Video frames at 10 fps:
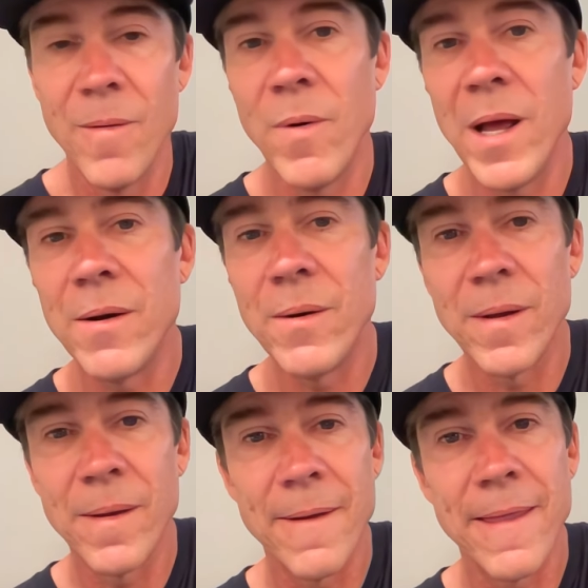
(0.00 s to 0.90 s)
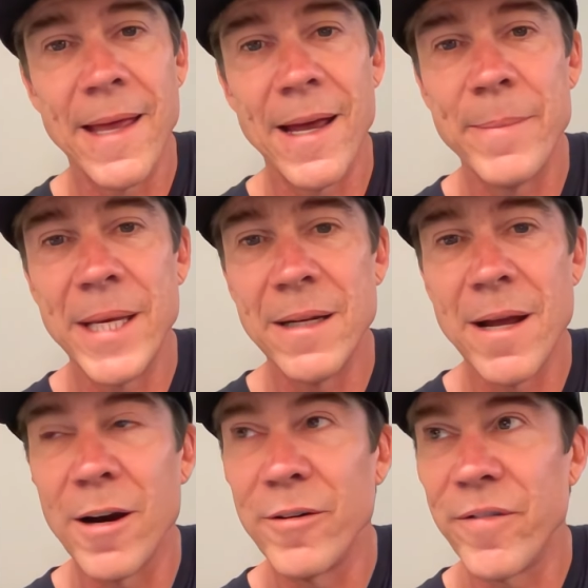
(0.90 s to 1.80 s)
Well, I mean,
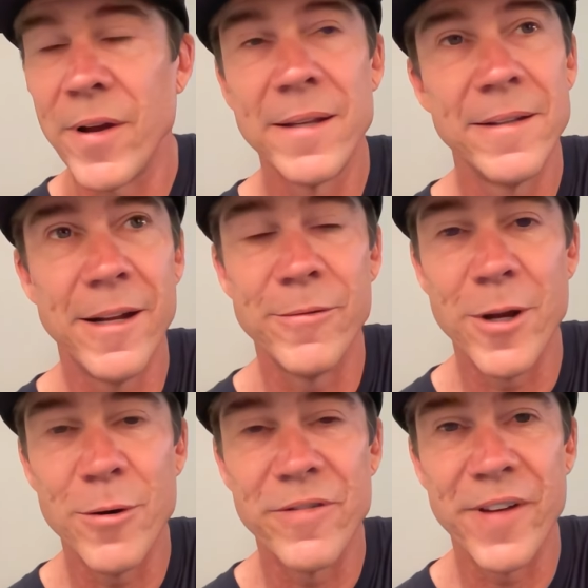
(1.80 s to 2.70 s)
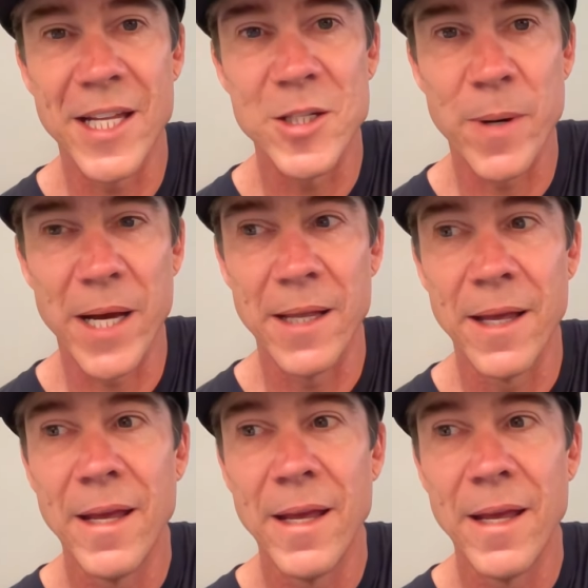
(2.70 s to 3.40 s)
no offense, but